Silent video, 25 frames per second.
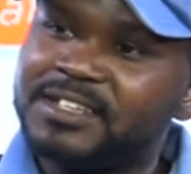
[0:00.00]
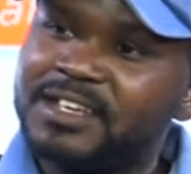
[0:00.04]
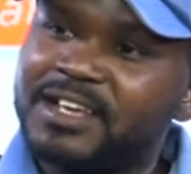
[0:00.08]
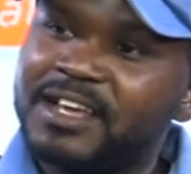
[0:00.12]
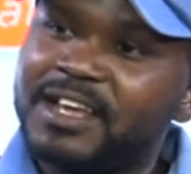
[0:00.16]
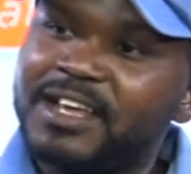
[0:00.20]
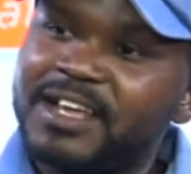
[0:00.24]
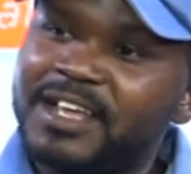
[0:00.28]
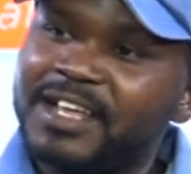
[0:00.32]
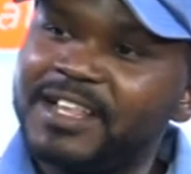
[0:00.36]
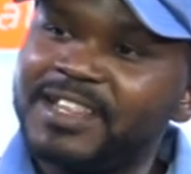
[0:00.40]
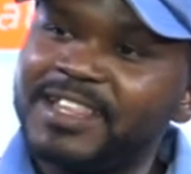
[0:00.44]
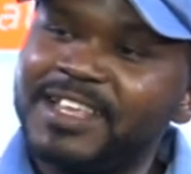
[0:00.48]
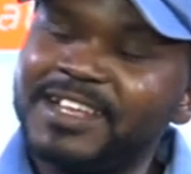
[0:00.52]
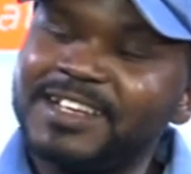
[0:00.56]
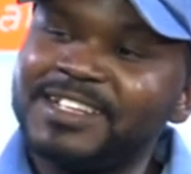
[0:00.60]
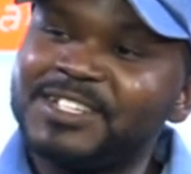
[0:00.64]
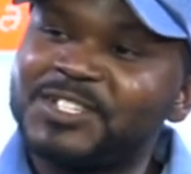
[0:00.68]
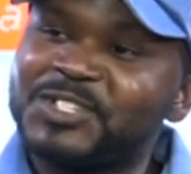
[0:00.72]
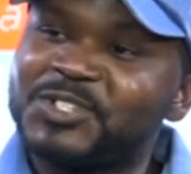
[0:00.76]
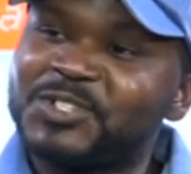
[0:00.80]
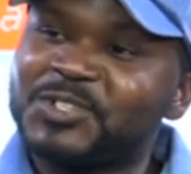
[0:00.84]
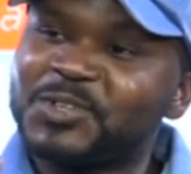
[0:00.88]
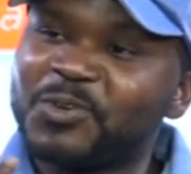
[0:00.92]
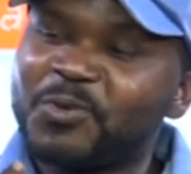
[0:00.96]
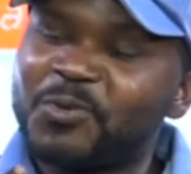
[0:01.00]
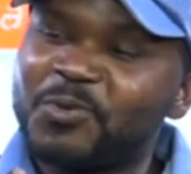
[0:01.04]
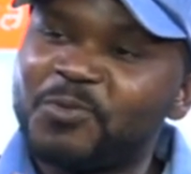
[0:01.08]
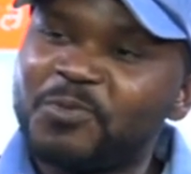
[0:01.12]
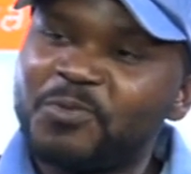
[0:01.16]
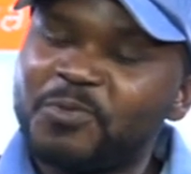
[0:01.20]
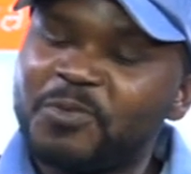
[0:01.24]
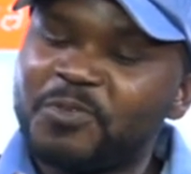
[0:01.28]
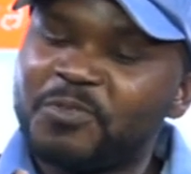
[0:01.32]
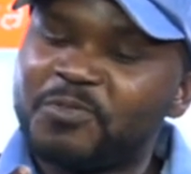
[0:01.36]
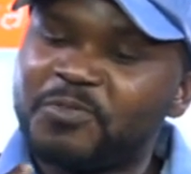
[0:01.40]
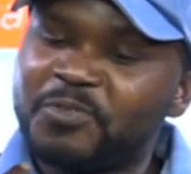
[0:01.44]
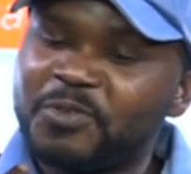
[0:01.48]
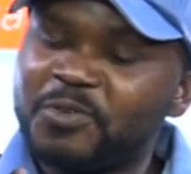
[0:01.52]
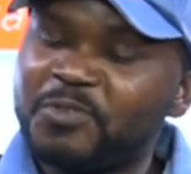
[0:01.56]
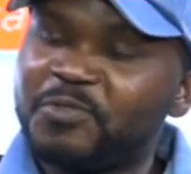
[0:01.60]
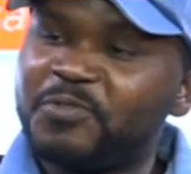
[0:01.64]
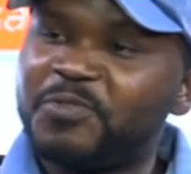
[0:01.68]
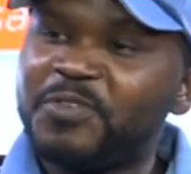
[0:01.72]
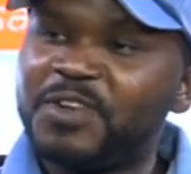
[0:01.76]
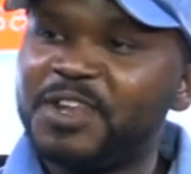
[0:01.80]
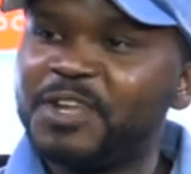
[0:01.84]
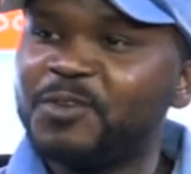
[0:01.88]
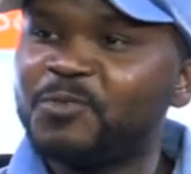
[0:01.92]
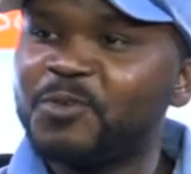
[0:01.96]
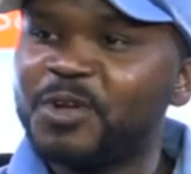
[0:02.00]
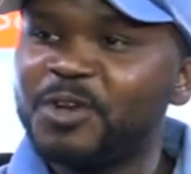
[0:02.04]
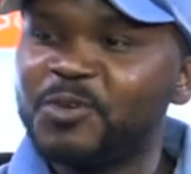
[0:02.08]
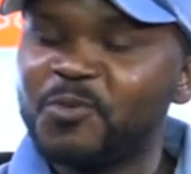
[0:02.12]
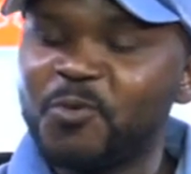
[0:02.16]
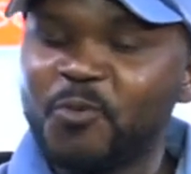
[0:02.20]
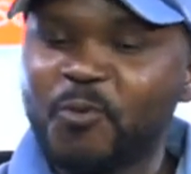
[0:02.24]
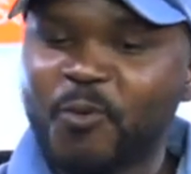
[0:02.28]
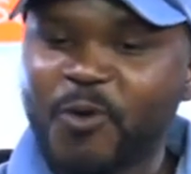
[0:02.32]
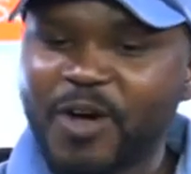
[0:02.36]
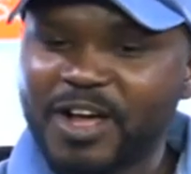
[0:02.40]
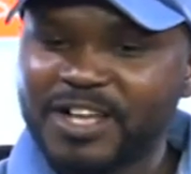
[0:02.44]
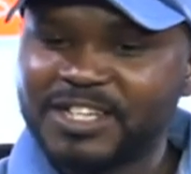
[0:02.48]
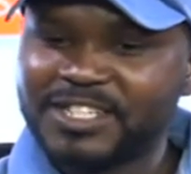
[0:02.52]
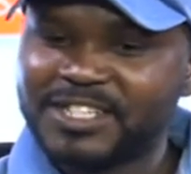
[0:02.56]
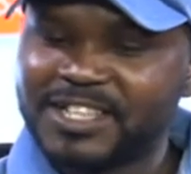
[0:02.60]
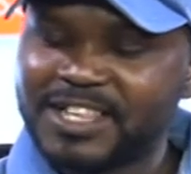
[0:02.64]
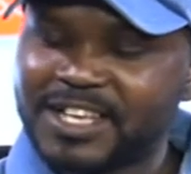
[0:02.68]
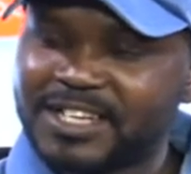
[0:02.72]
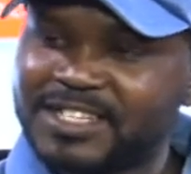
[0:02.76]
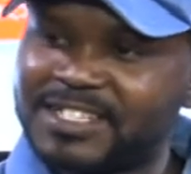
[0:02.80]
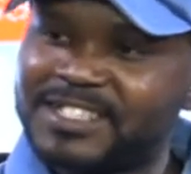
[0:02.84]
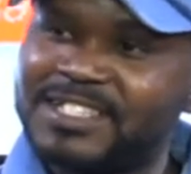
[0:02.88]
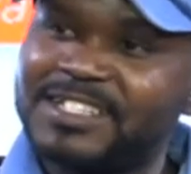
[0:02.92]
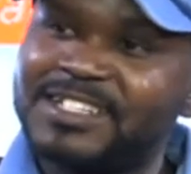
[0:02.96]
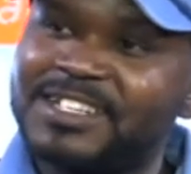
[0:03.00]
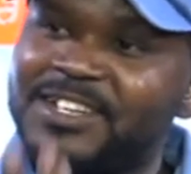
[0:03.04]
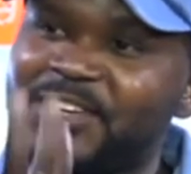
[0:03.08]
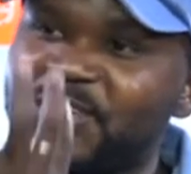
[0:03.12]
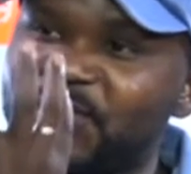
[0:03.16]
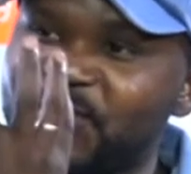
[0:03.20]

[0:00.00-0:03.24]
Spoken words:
and then it's so fulfilling when you watch that seed growing